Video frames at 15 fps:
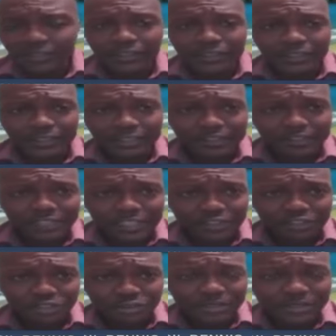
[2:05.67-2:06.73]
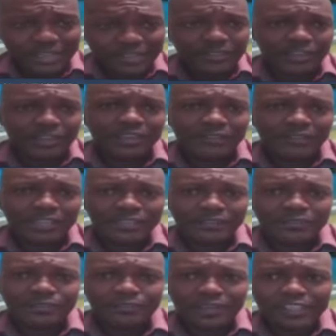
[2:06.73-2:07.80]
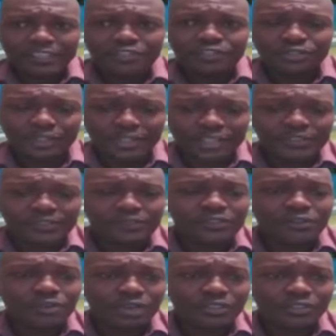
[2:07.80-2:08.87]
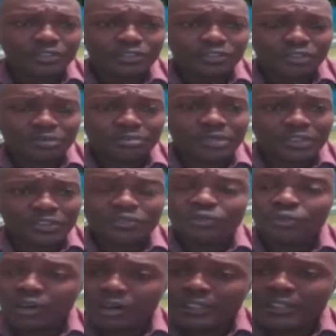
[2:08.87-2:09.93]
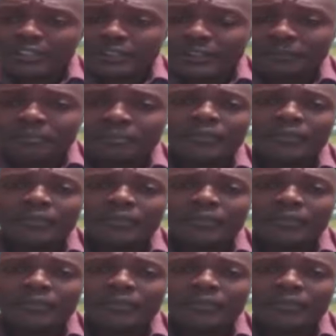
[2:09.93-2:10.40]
let's get together and, and fight together for what Tobago wants.